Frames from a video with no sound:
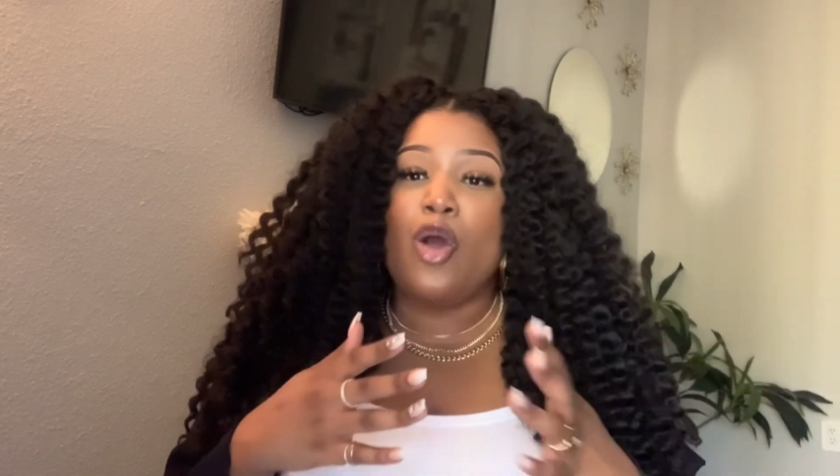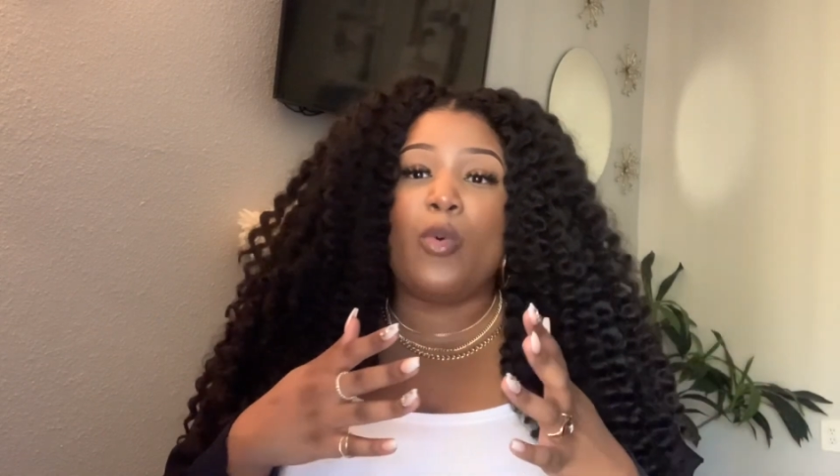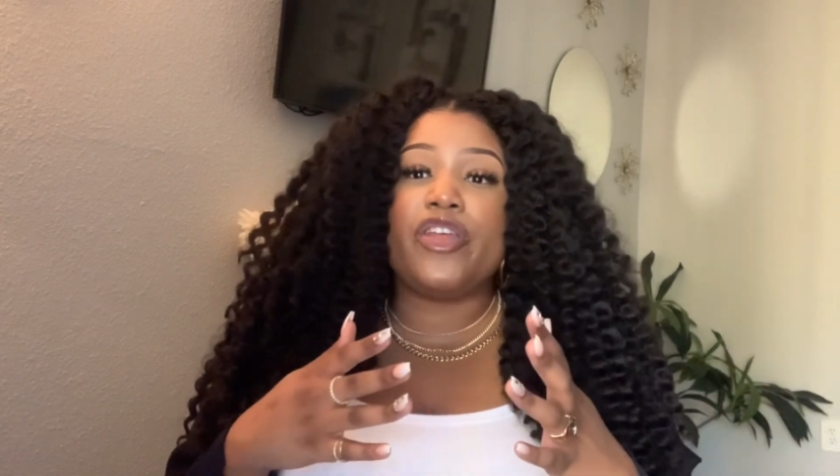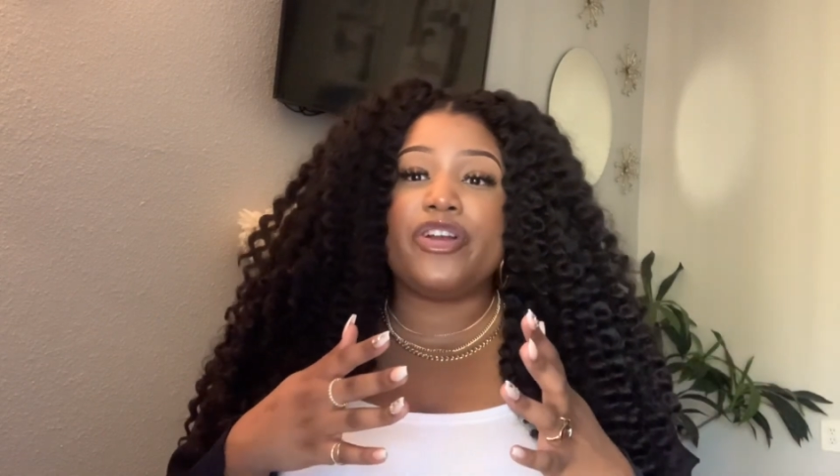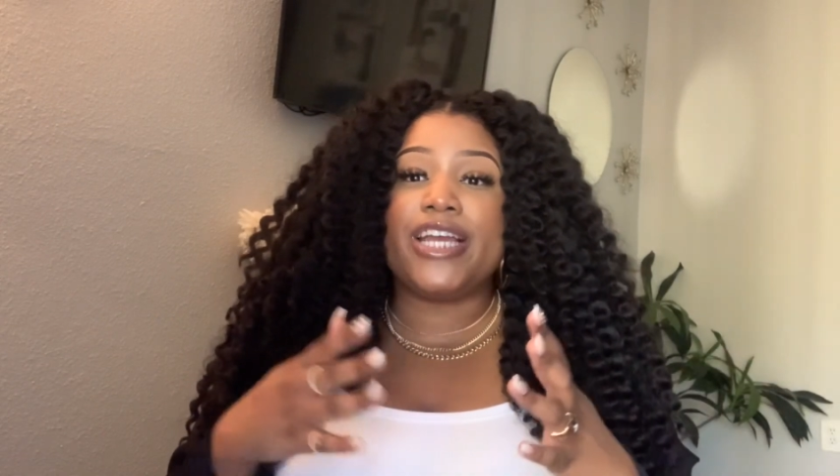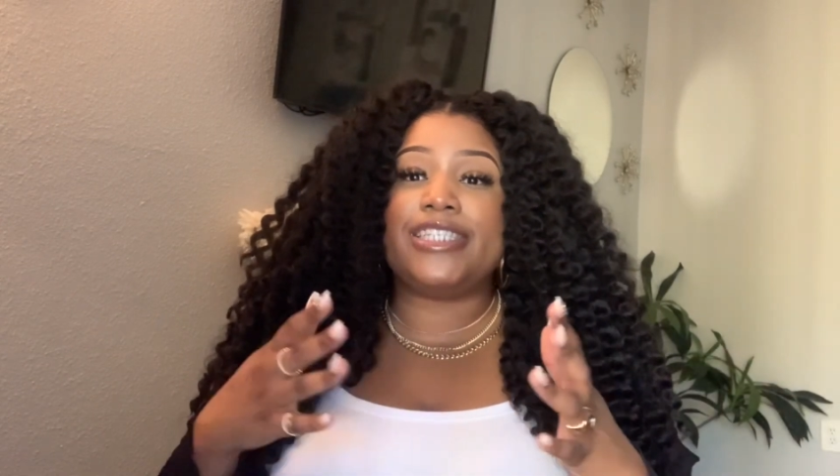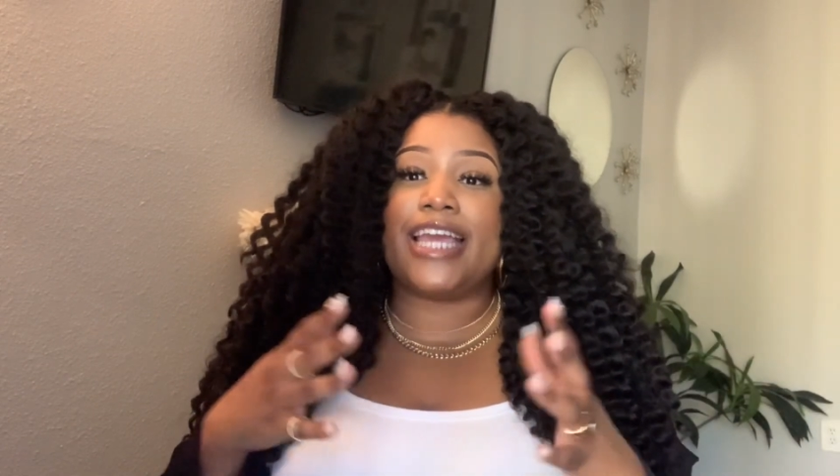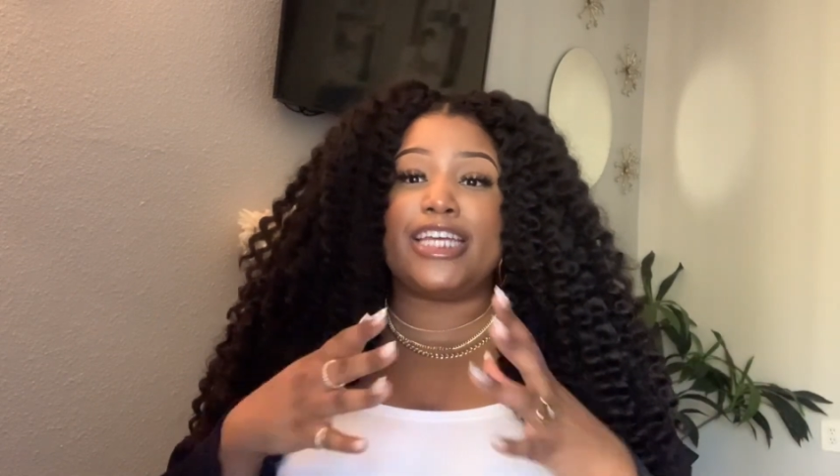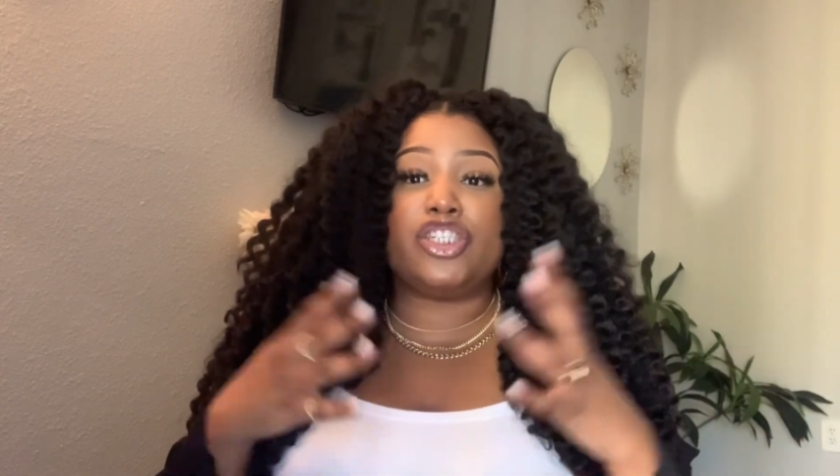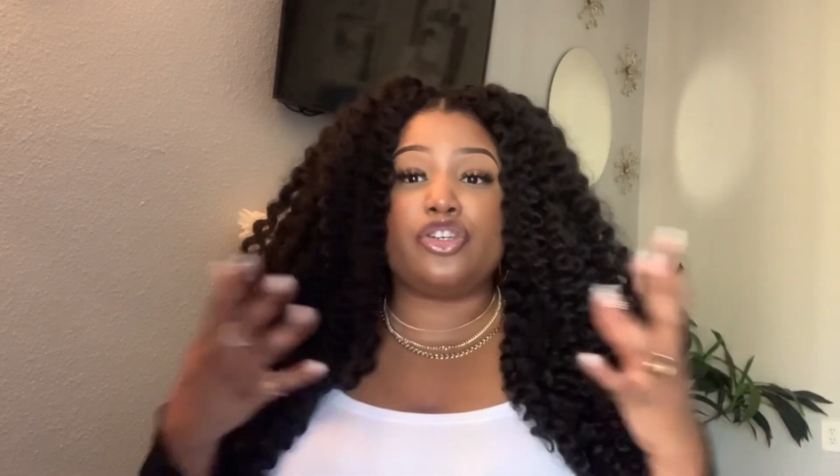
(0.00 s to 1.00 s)
whether it's
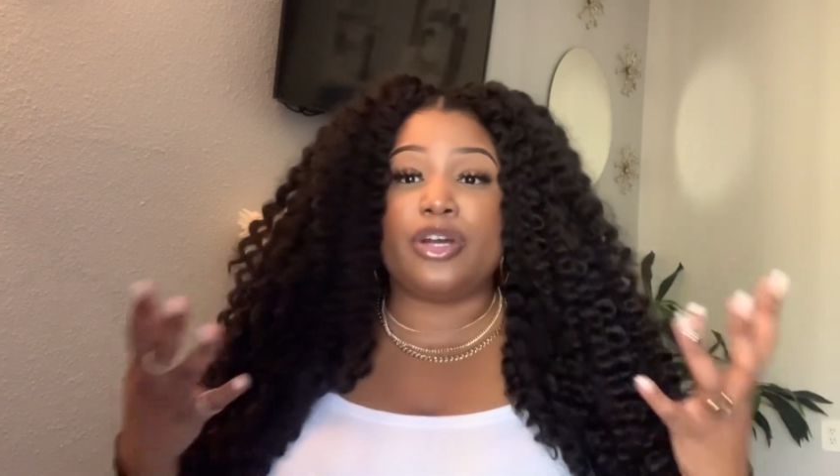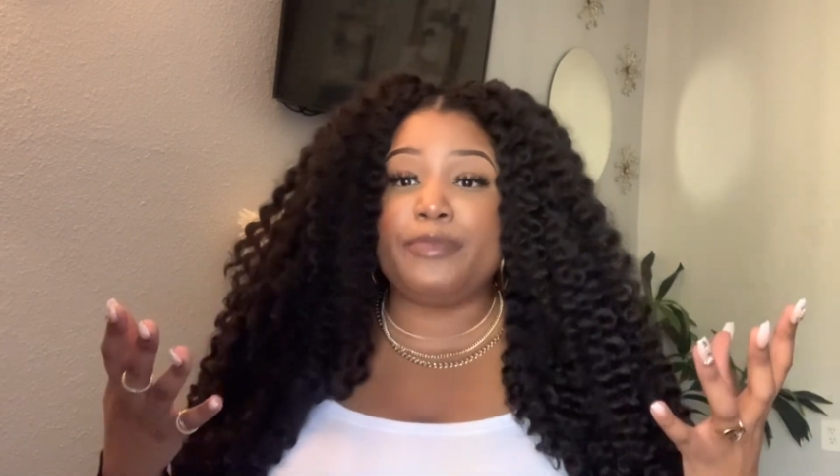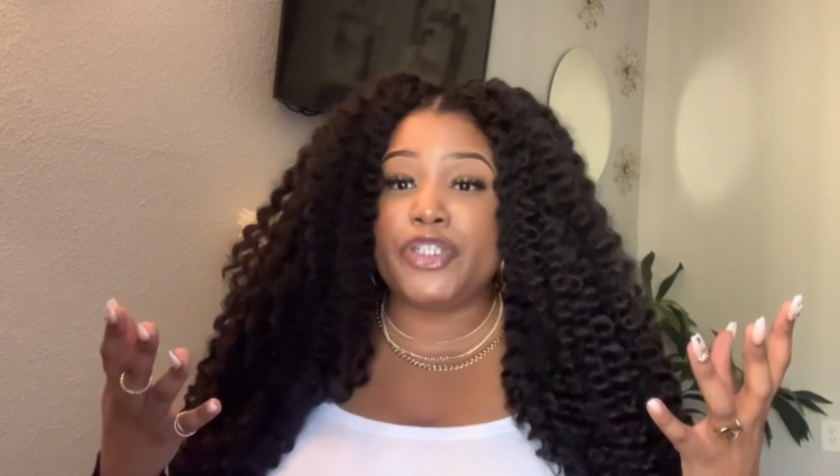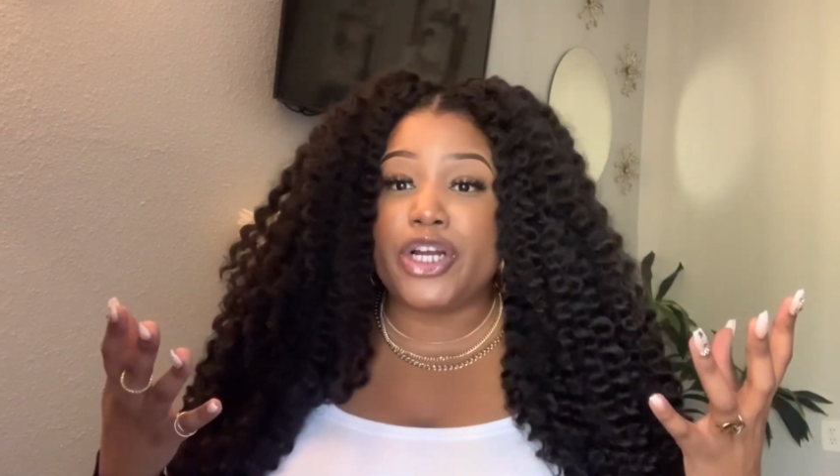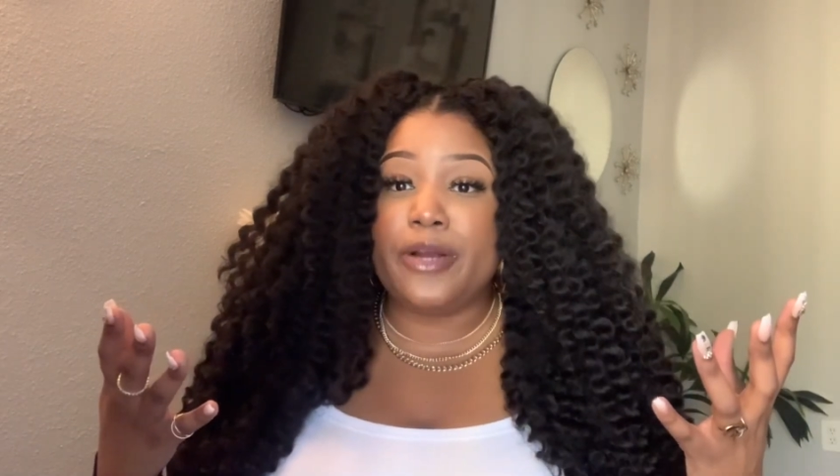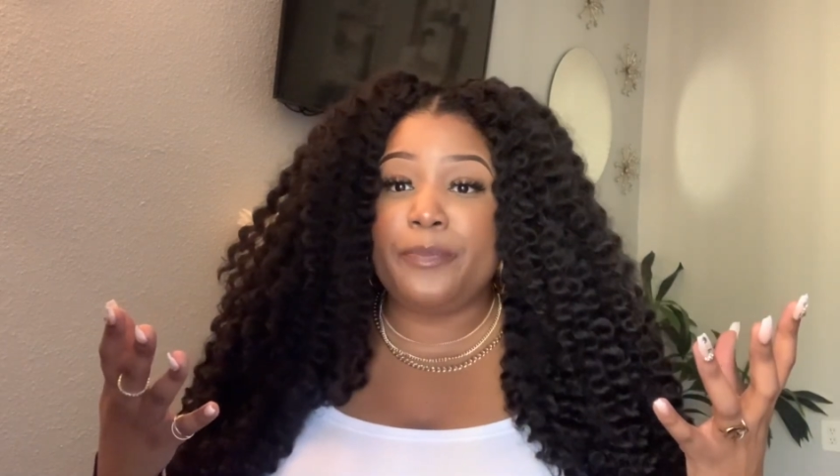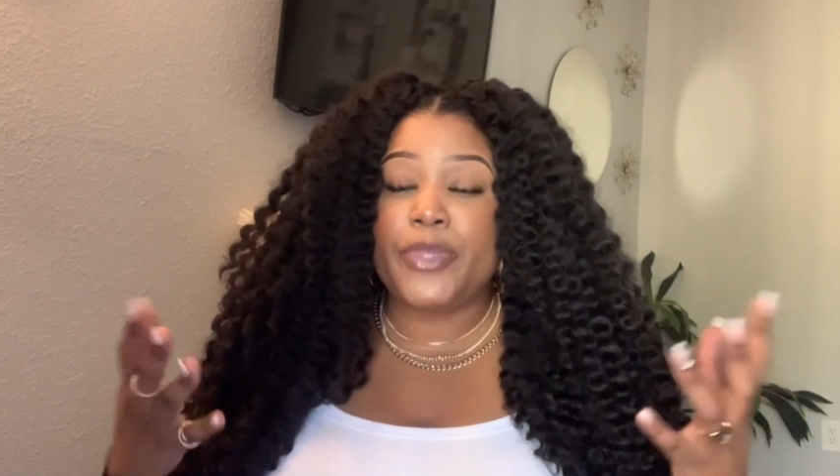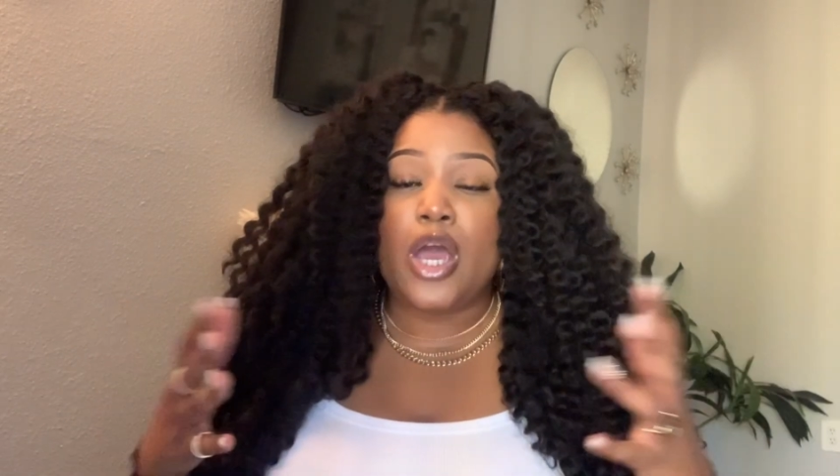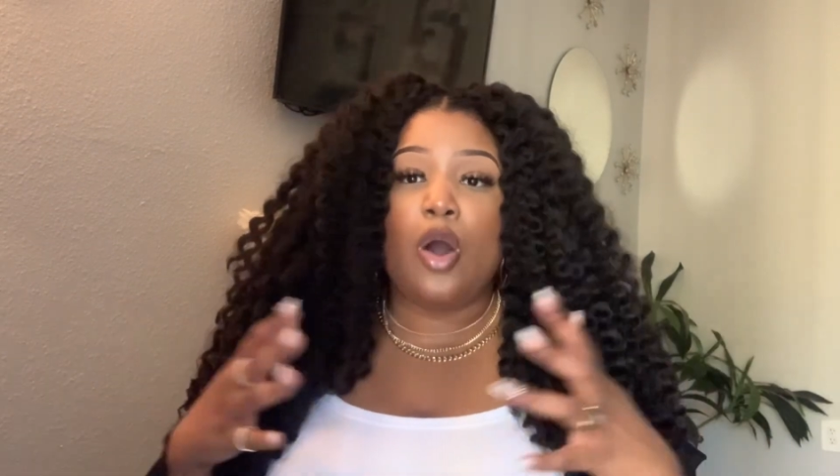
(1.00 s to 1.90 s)
a scripture